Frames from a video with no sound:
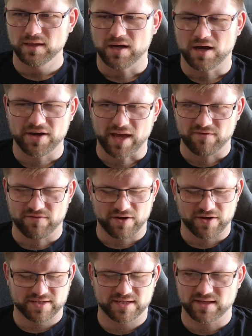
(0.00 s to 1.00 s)
Okay,
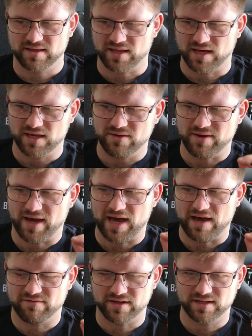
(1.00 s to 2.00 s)
folks, there you
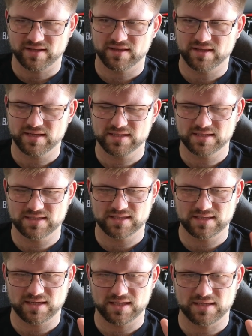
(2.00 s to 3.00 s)
have it.
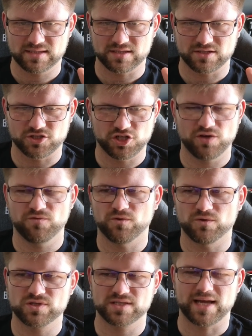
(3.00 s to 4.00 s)
This is
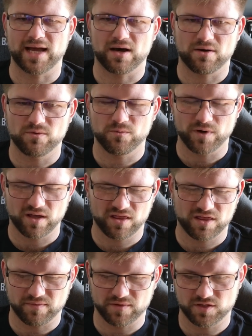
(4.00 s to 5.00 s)
GeForce Now
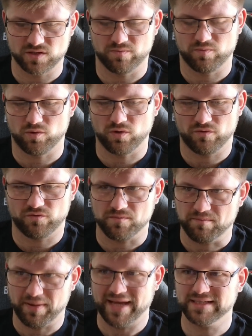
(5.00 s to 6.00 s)
with support from
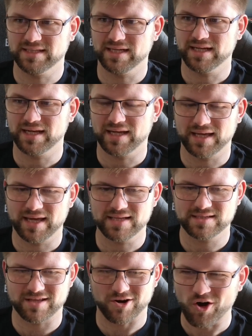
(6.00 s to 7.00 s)
Pentanet, I
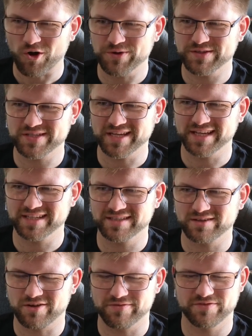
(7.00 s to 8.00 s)
guess. They're hosting it
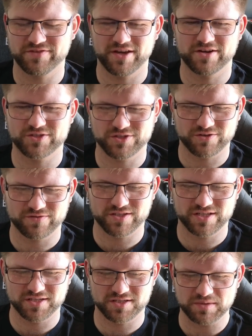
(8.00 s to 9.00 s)
on their
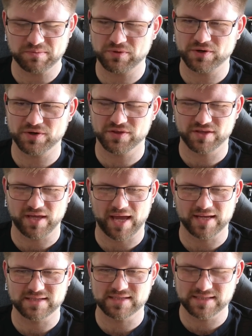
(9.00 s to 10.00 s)
services in Perth
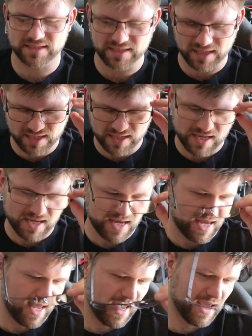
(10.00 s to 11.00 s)
and Sydney,
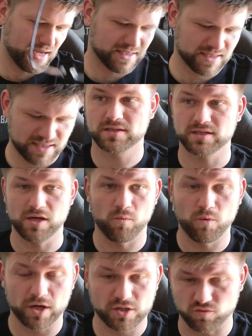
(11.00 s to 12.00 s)
and it
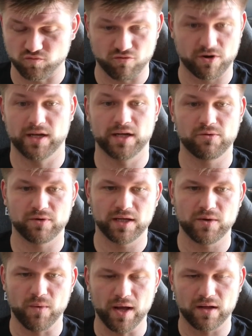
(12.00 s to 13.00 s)
works really,
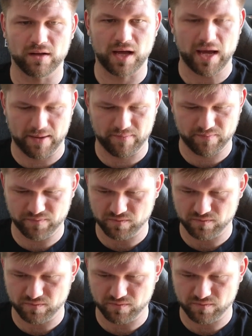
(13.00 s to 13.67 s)
really well. I'm